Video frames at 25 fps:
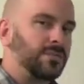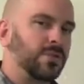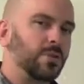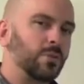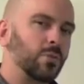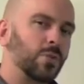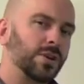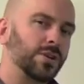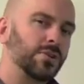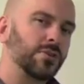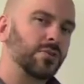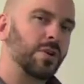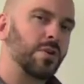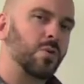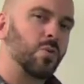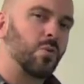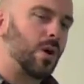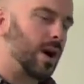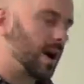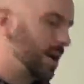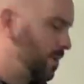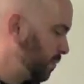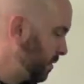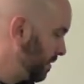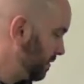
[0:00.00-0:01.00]
you're wondering
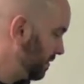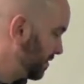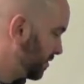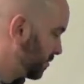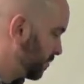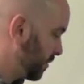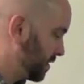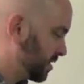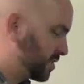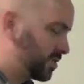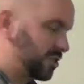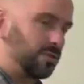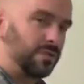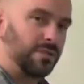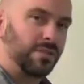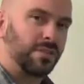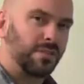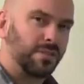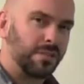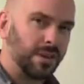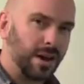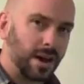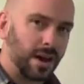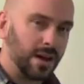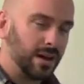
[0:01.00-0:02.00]
why we've switched to
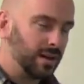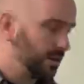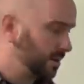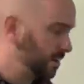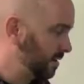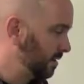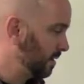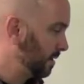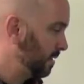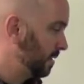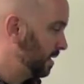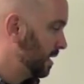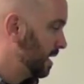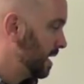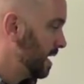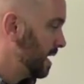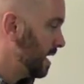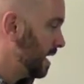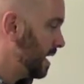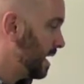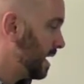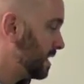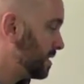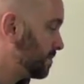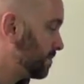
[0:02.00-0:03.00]
the,
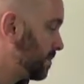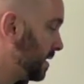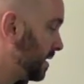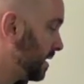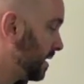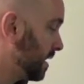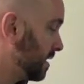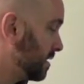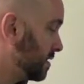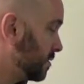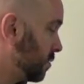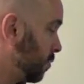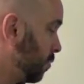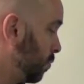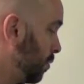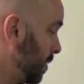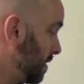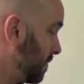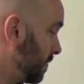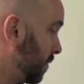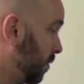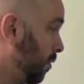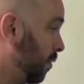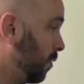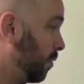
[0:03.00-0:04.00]
it's because
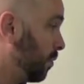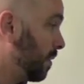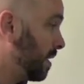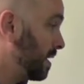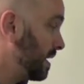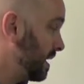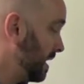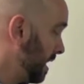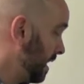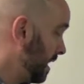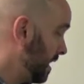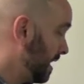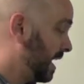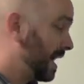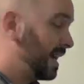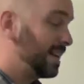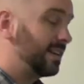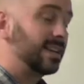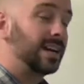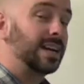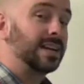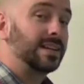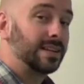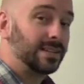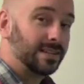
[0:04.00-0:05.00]
we've already
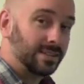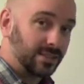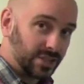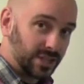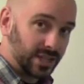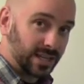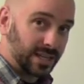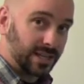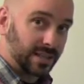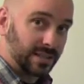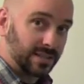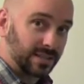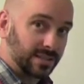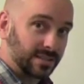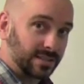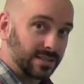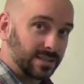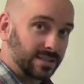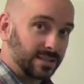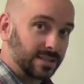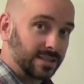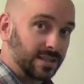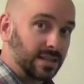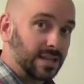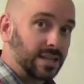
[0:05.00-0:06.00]
highlighted chickens.
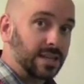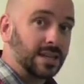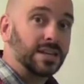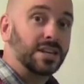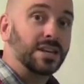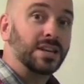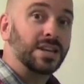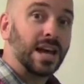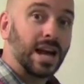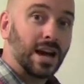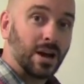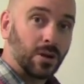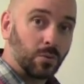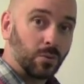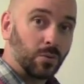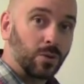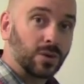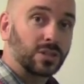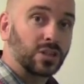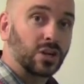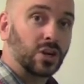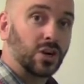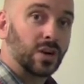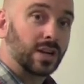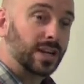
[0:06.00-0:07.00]
Now we're
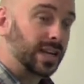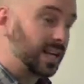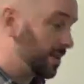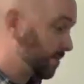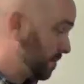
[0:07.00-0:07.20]
talking